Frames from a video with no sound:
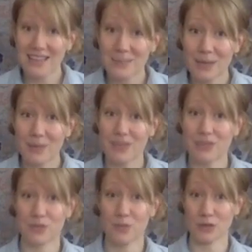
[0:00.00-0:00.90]
Maybe
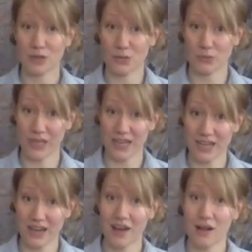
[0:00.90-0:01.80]
you're supposed to read
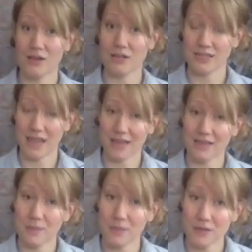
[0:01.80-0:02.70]
it and understand
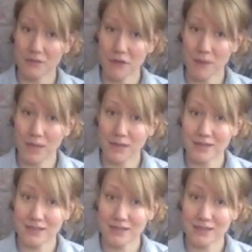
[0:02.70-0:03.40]
something from it.